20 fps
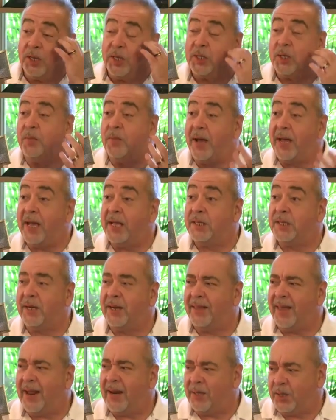so my answer to
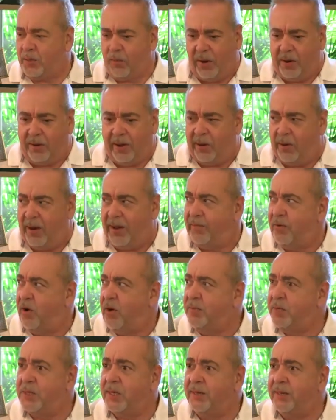that is what? I don't have
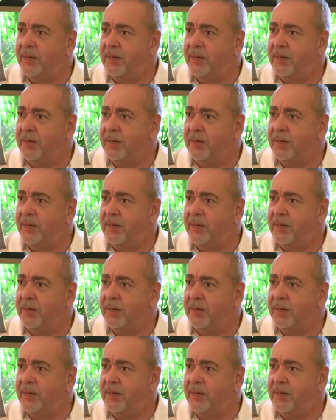arms.